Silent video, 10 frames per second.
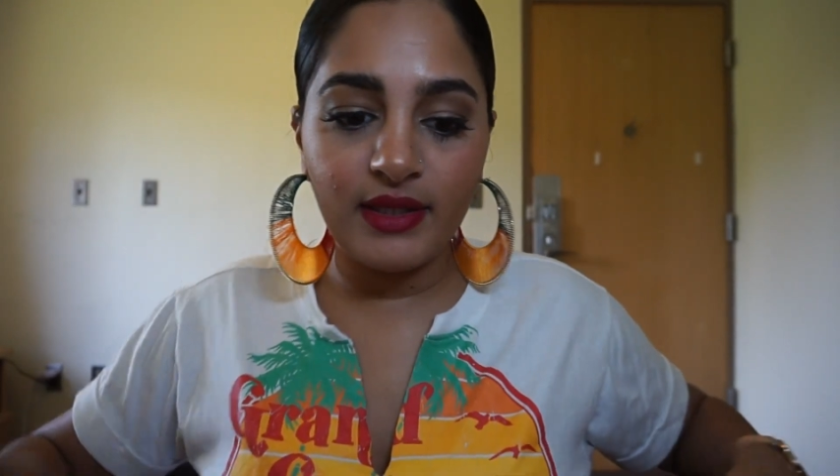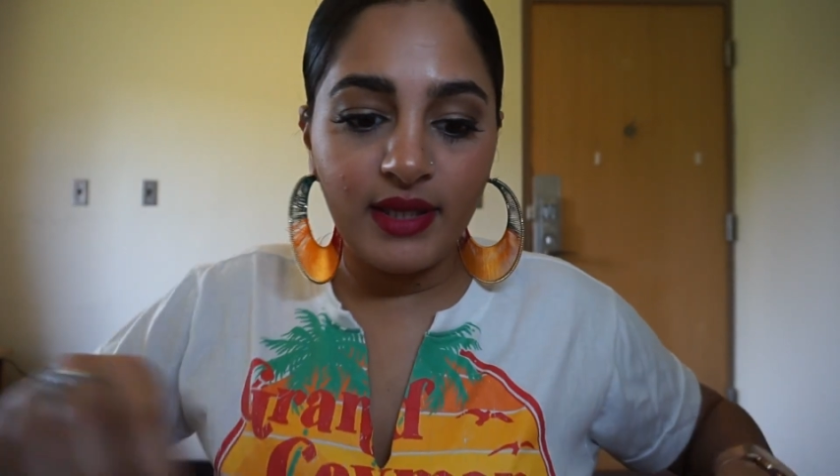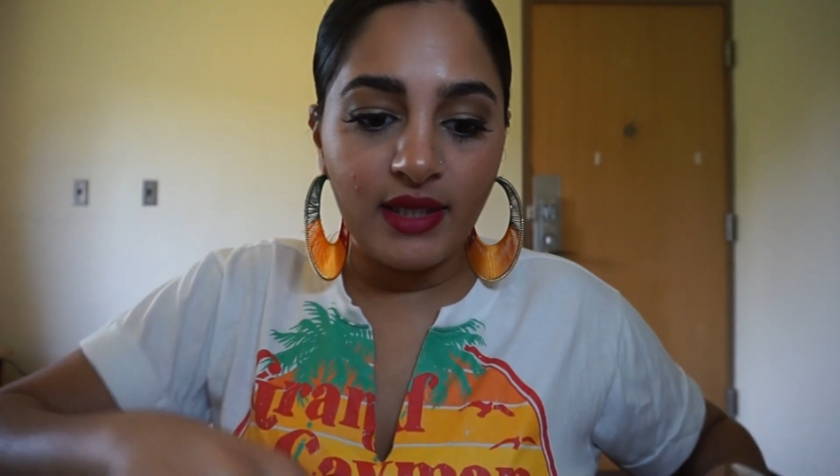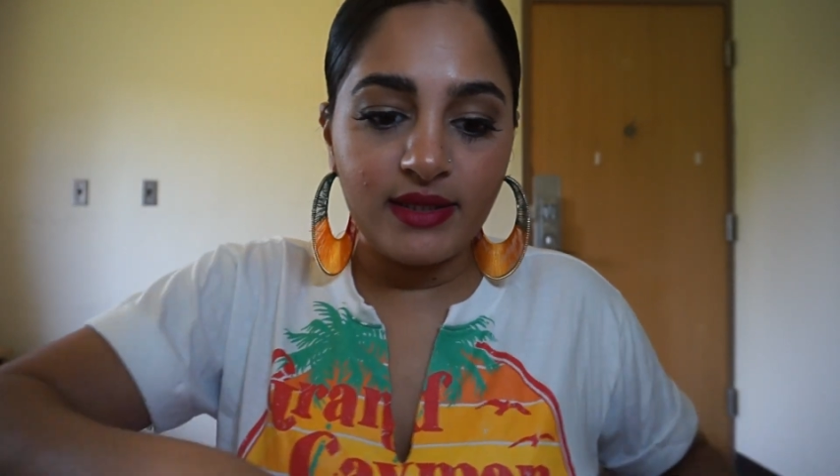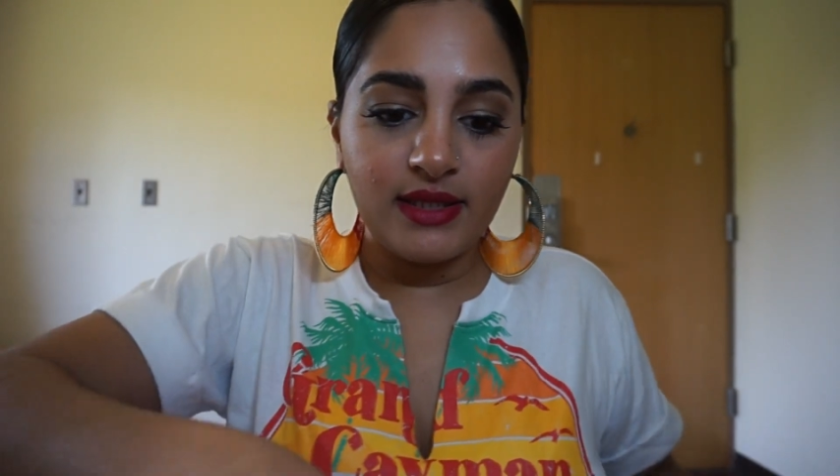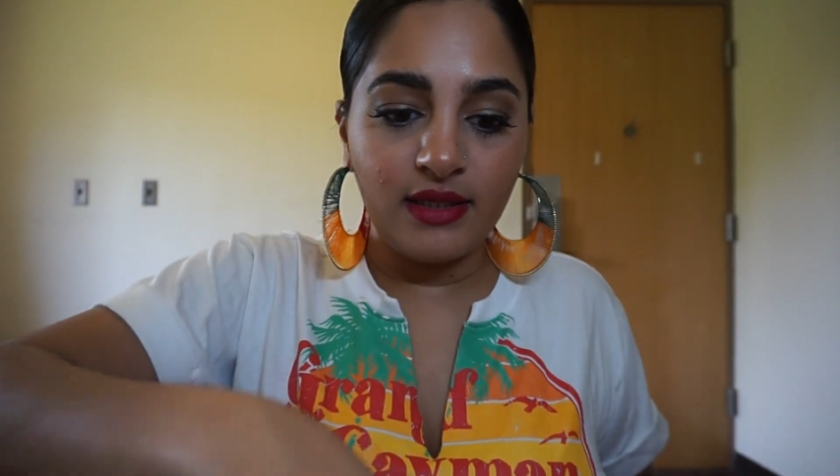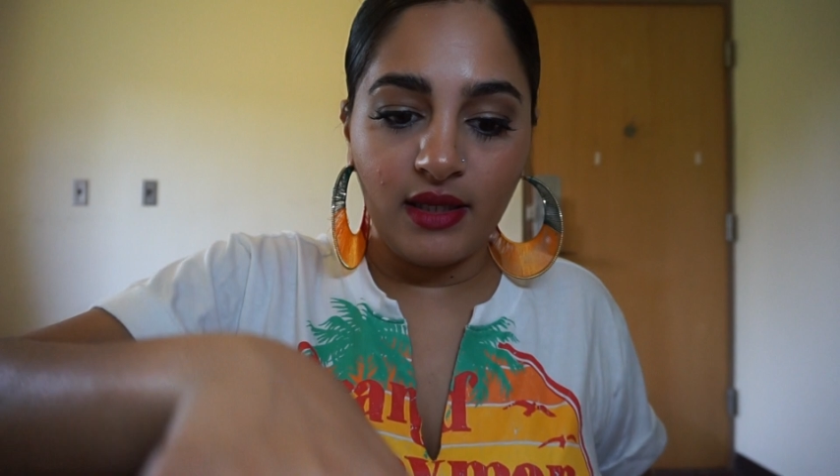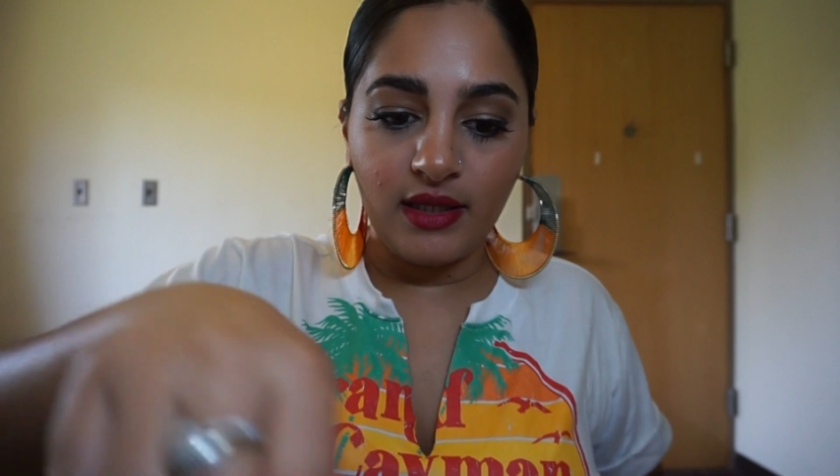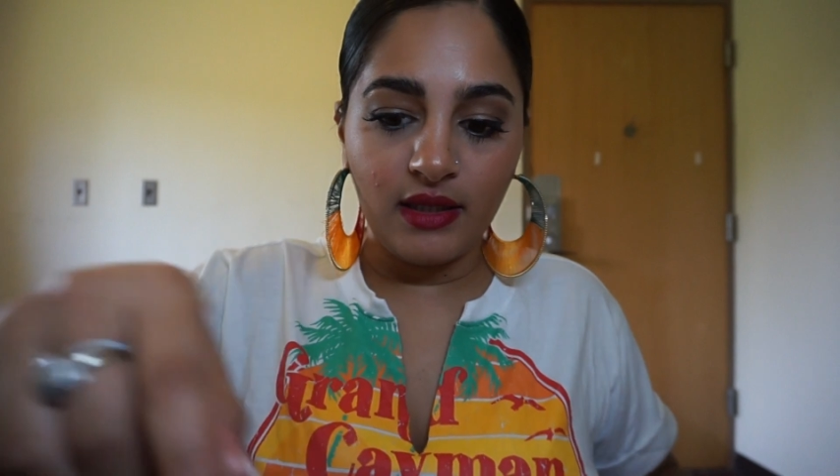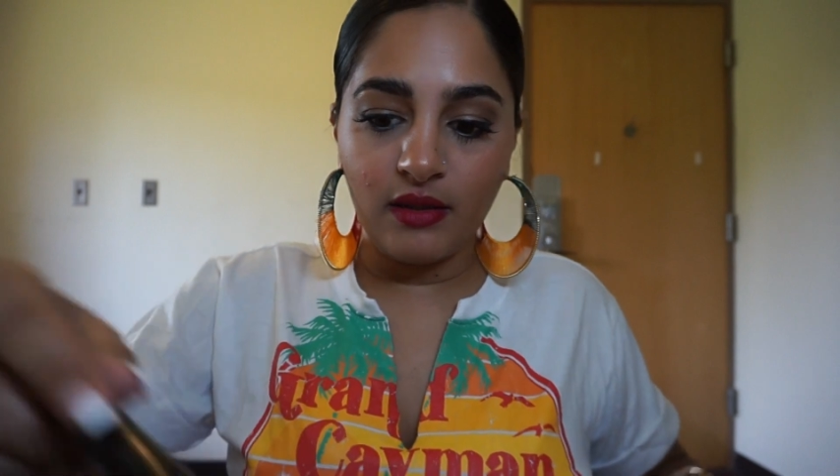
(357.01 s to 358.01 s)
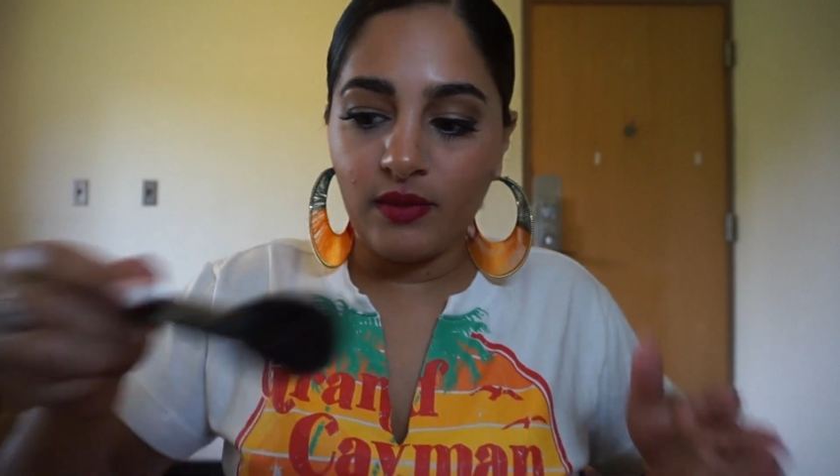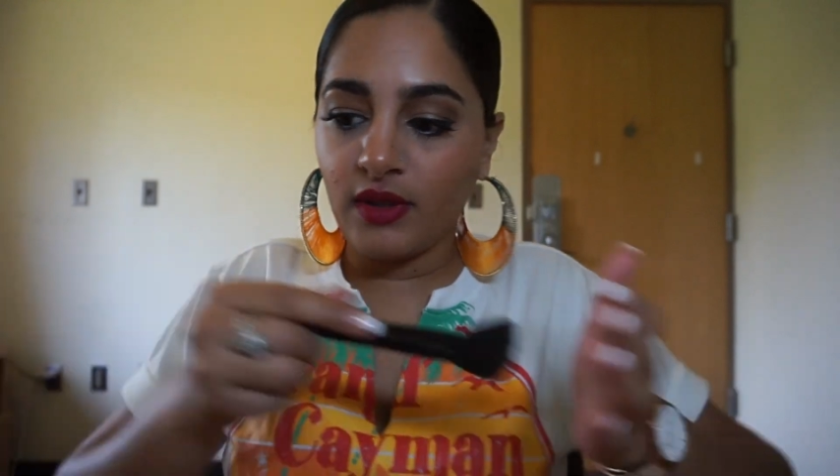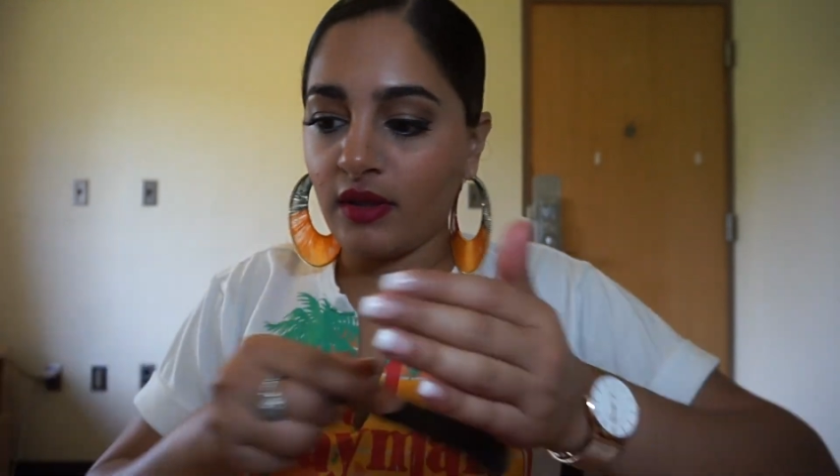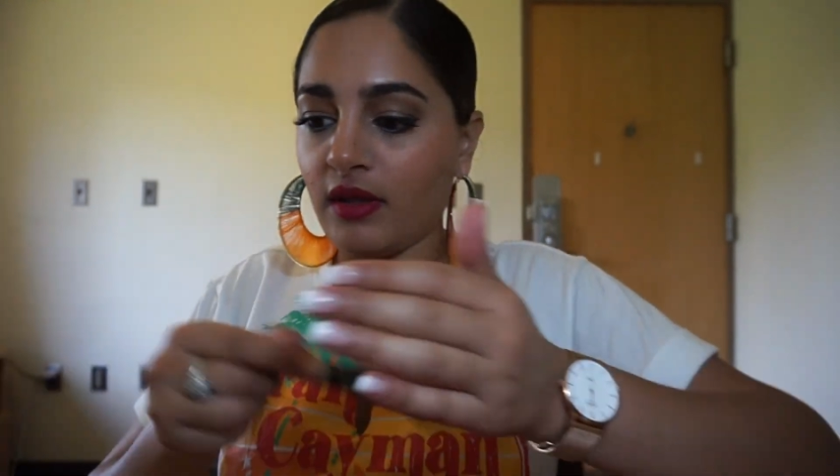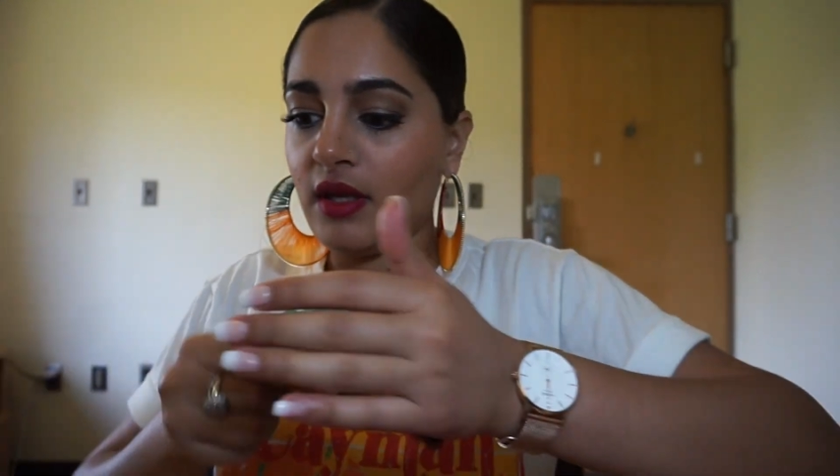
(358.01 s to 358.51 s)
day to night
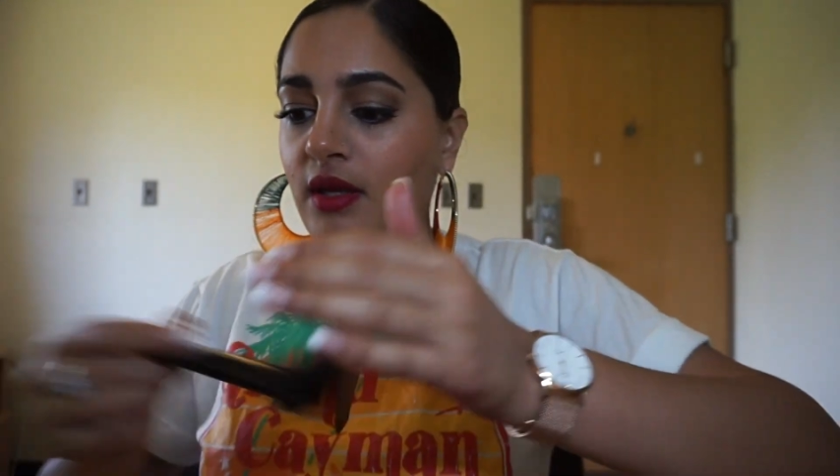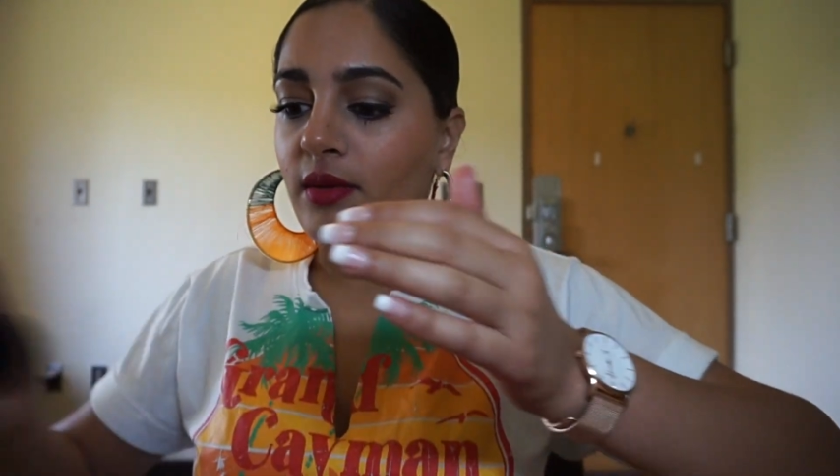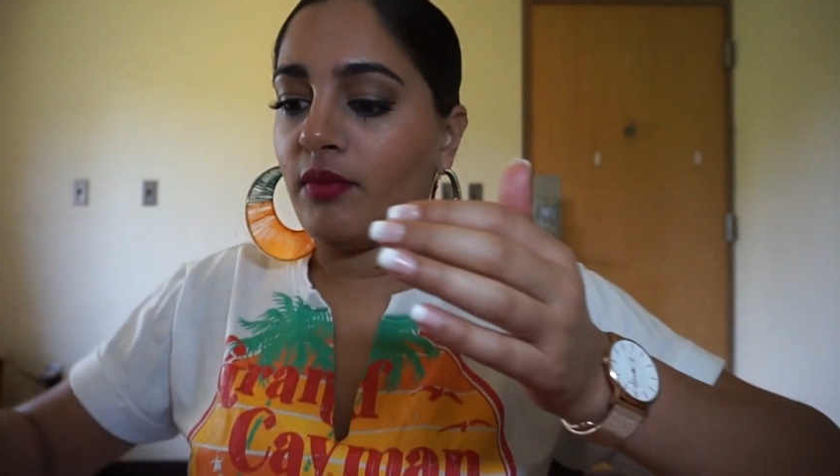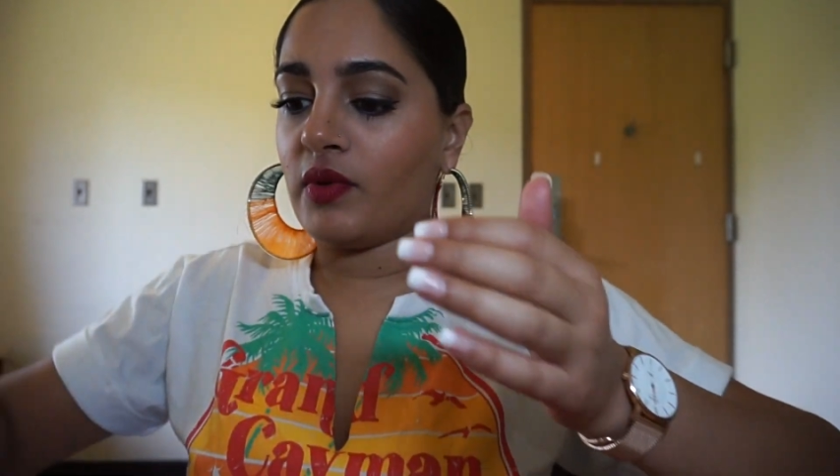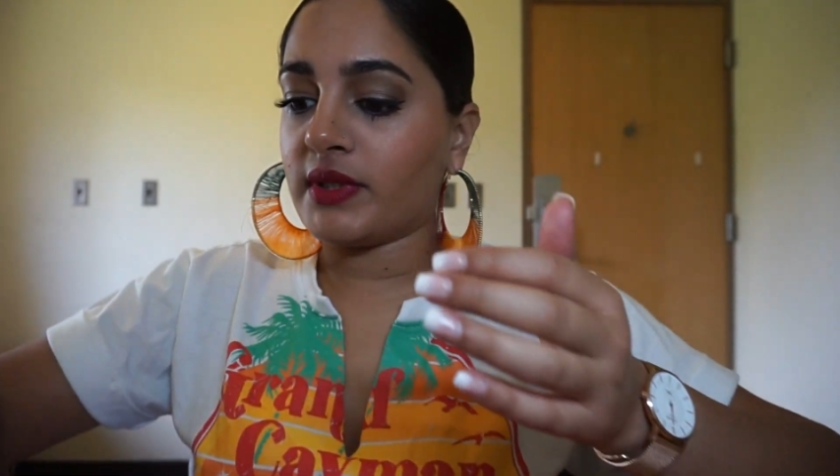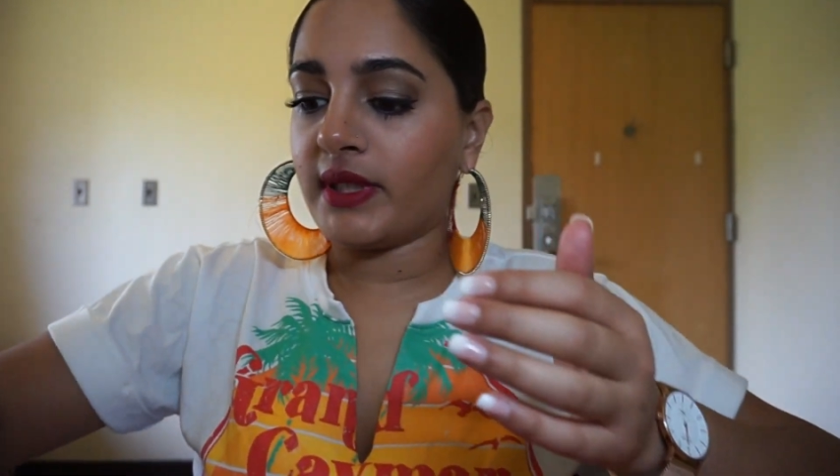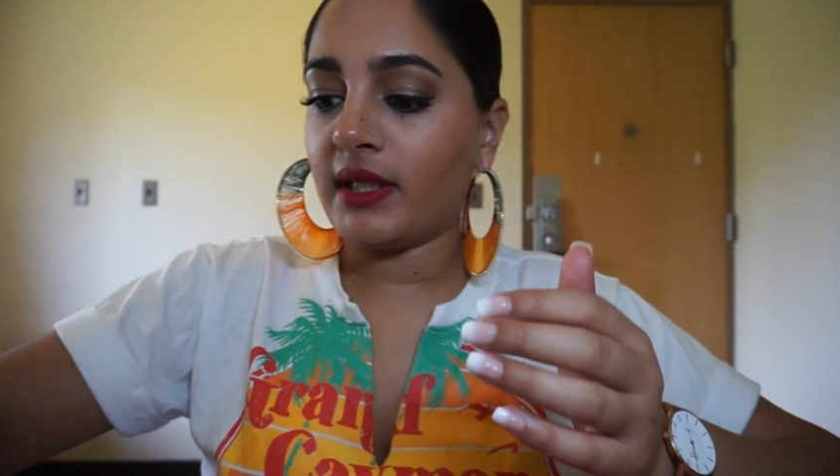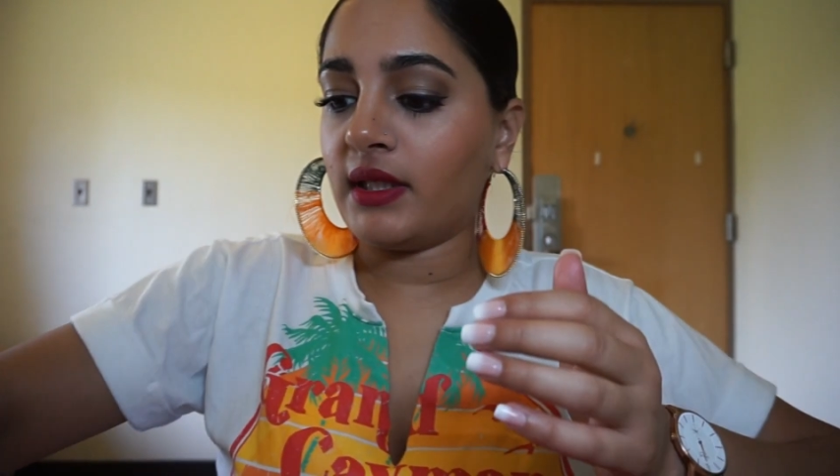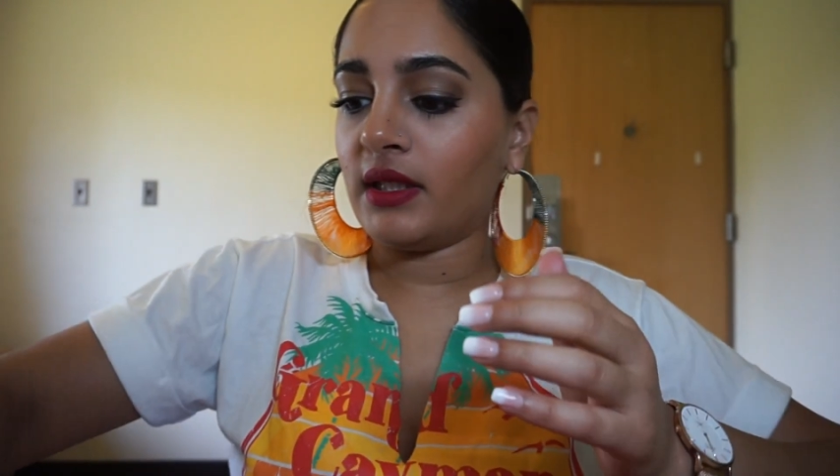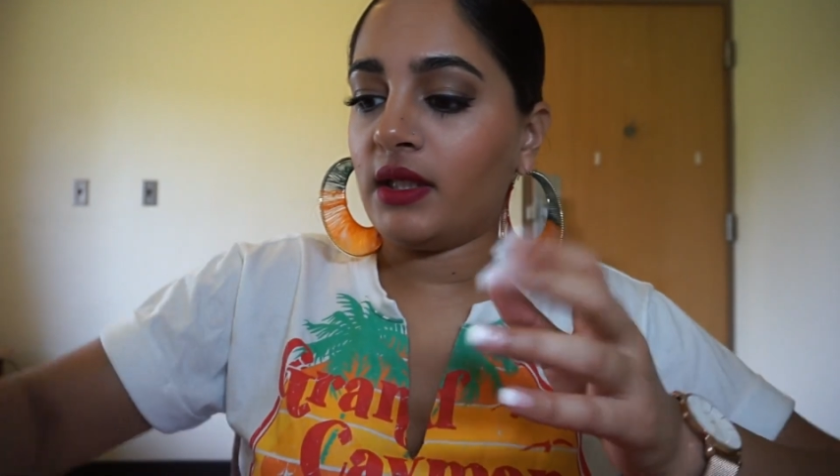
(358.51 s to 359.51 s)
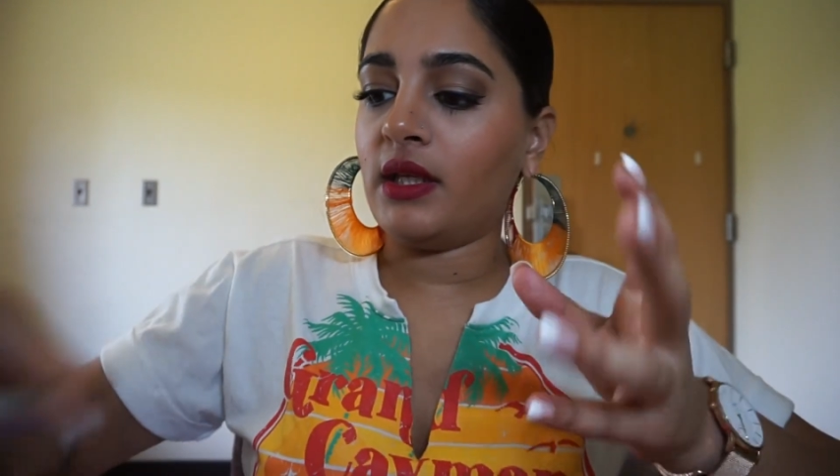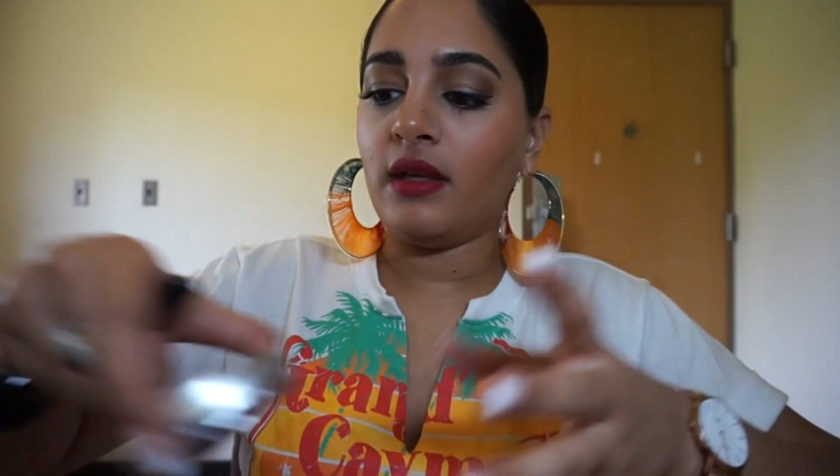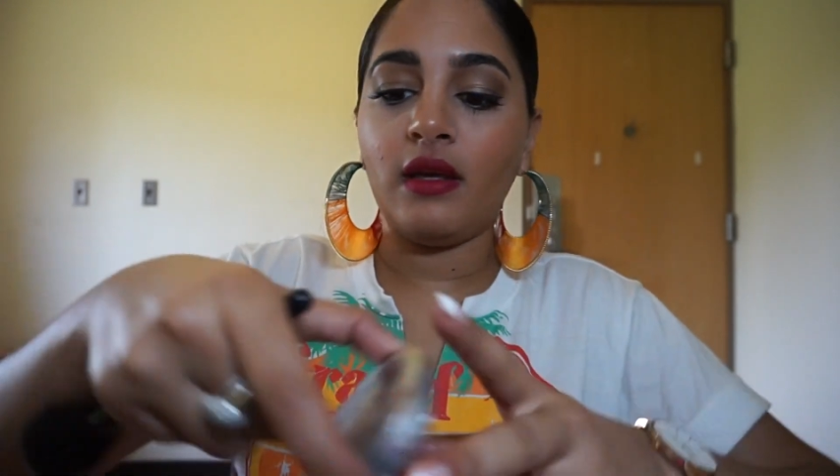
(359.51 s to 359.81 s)
one, most likely